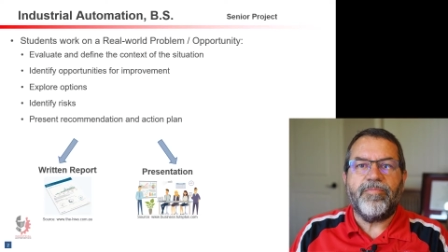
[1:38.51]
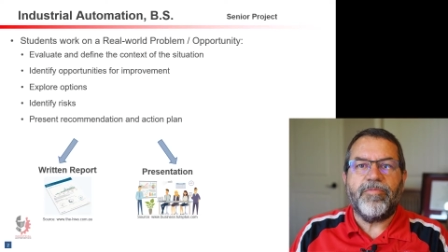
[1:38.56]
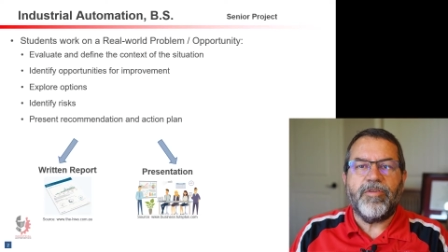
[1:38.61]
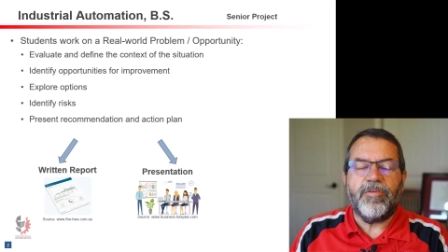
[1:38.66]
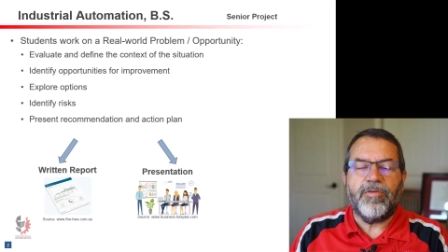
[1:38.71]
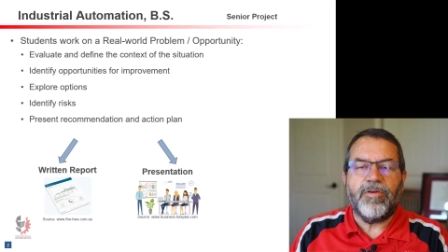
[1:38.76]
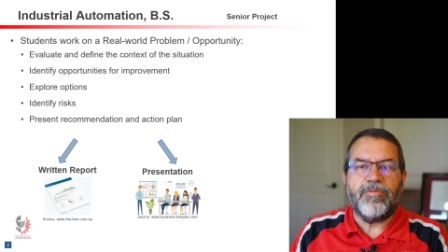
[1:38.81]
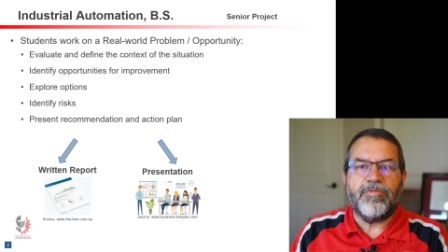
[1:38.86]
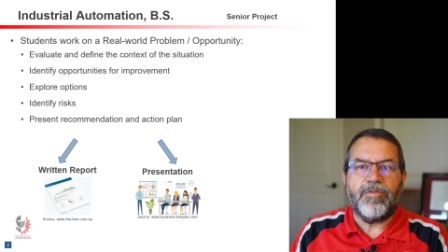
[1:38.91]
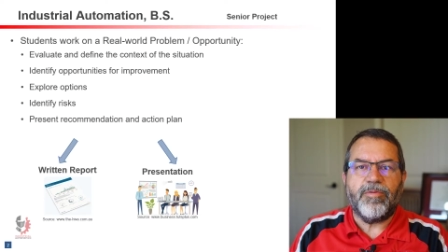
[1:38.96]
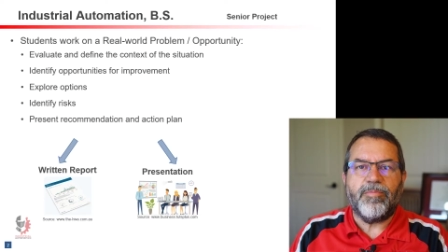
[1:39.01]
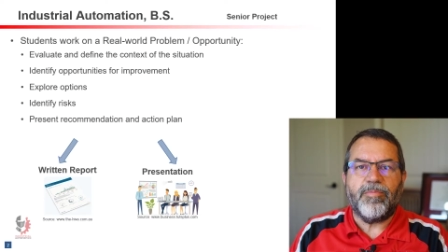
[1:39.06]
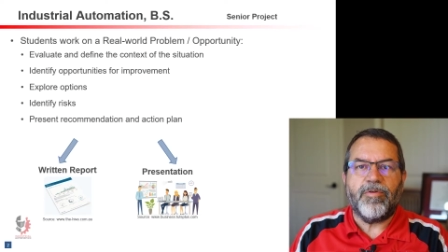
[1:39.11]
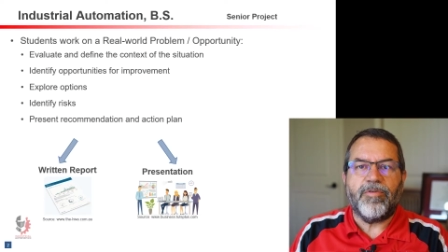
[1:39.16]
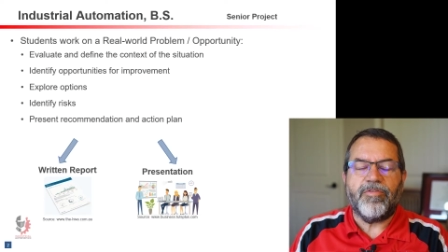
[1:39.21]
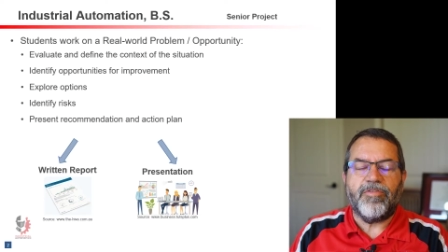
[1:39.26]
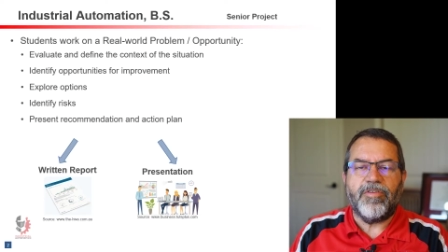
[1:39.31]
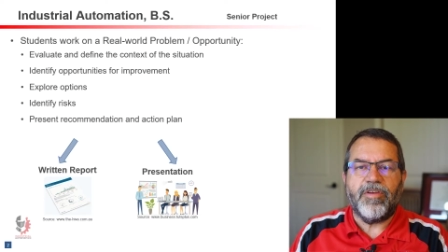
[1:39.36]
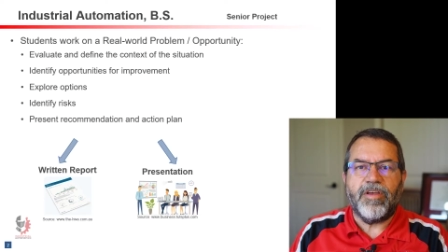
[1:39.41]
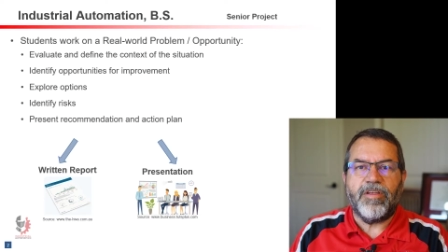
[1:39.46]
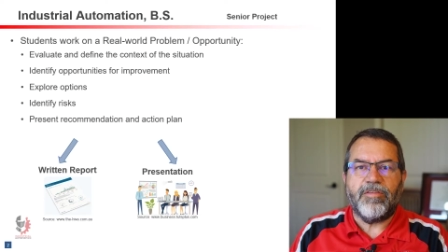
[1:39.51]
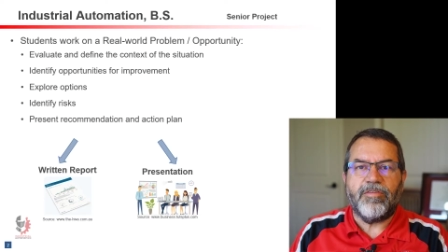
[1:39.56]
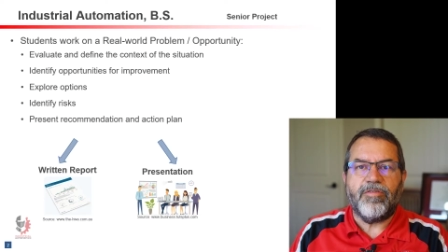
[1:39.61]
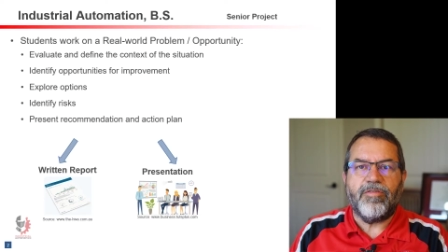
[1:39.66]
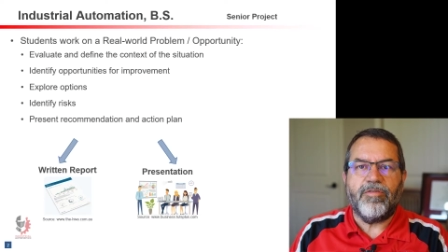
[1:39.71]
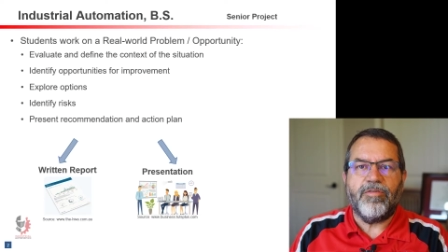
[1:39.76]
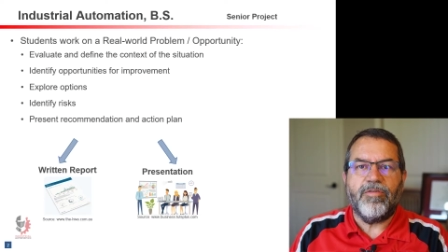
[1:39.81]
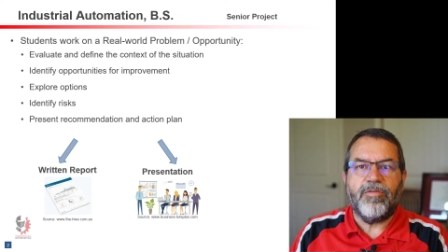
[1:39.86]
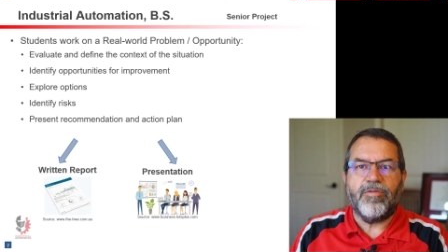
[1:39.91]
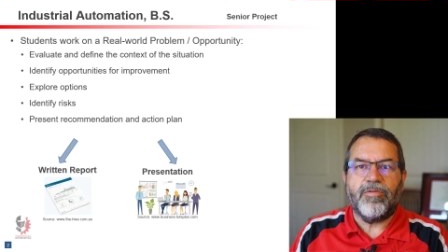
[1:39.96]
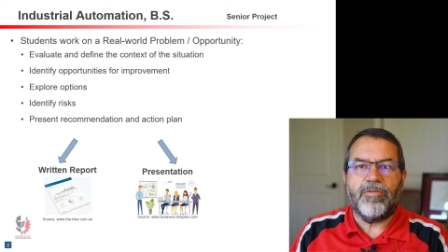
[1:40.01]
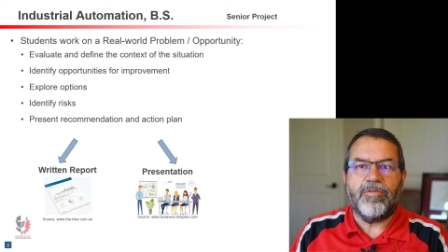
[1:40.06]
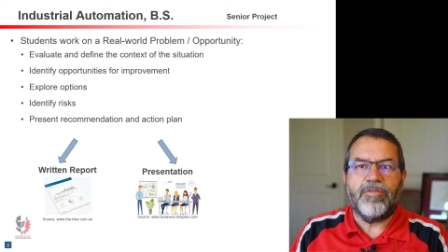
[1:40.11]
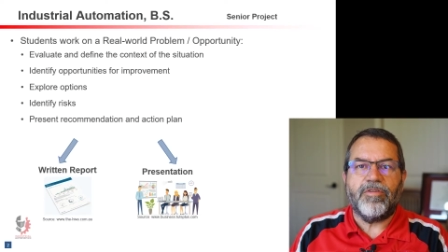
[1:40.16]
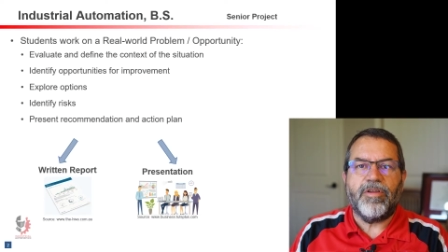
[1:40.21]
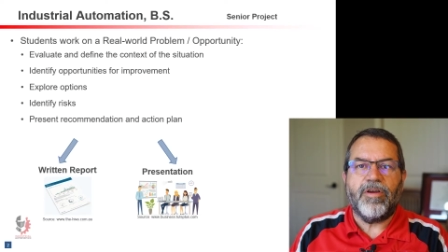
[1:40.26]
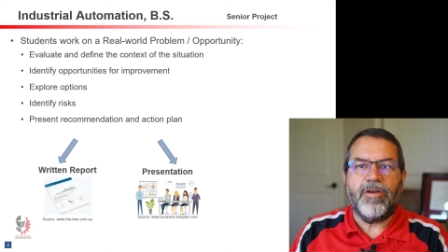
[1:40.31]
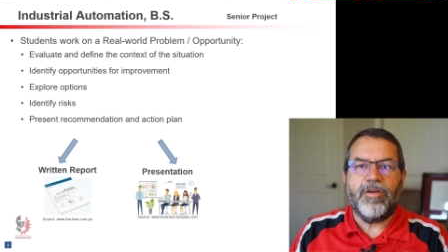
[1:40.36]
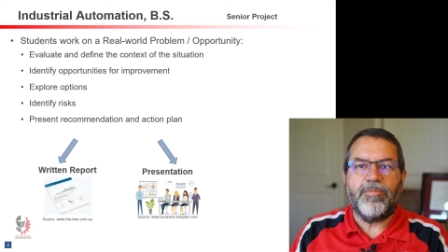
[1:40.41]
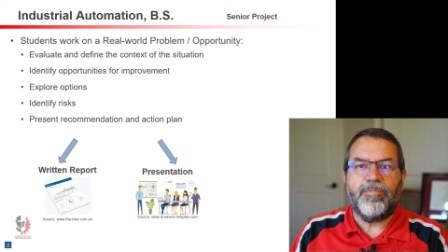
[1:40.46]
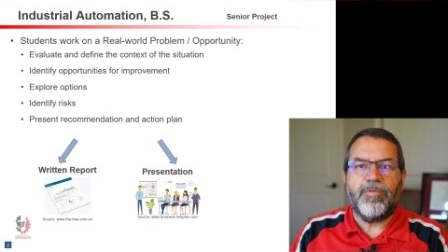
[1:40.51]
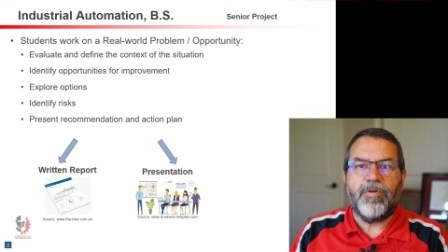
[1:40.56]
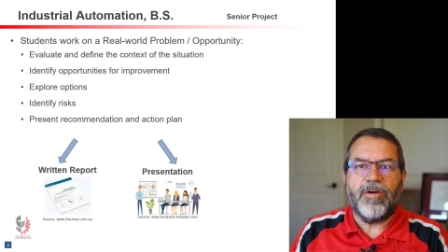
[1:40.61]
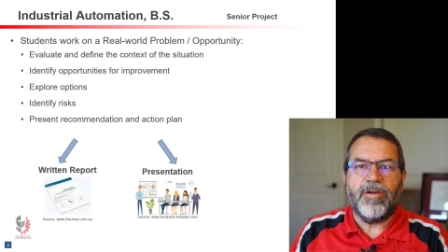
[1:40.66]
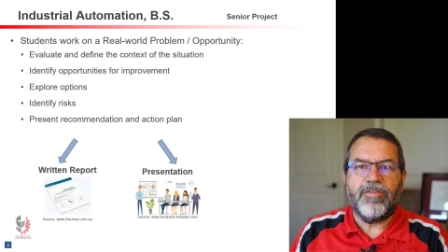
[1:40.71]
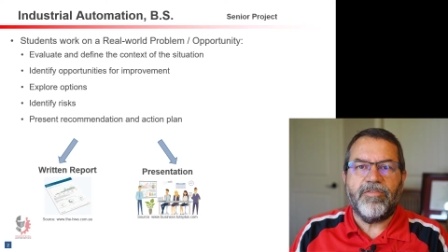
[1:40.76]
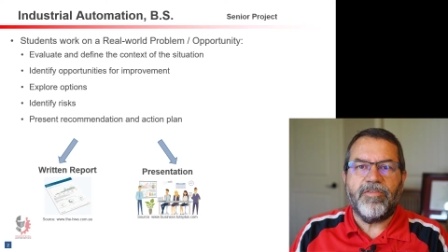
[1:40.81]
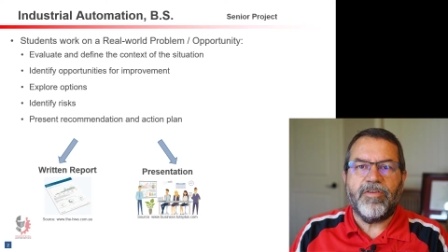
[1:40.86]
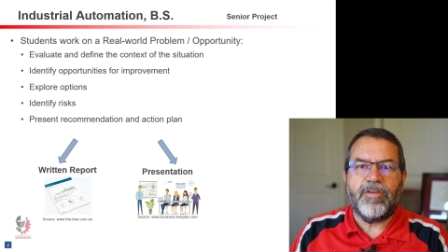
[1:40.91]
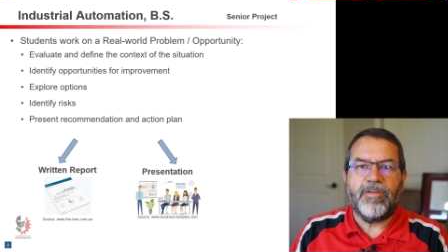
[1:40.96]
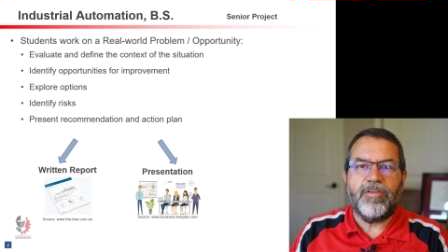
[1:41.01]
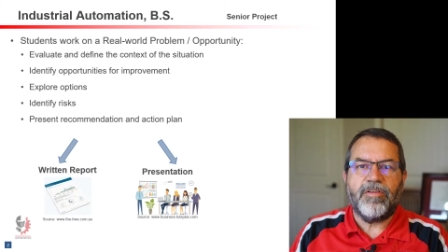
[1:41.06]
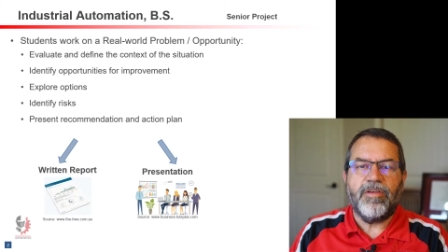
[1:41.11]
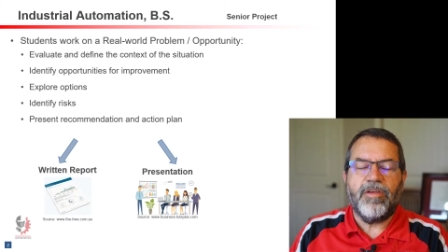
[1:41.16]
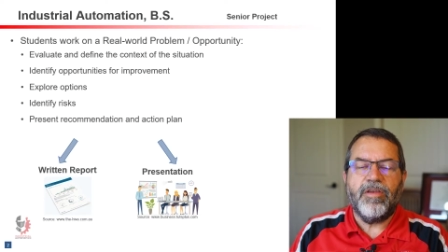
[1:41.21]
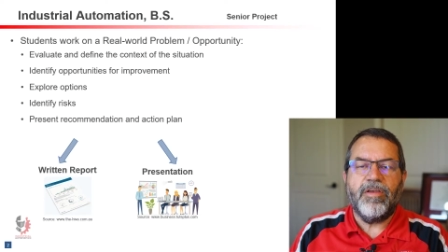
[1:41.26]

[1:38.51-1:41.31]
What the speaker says: You have to present your entire project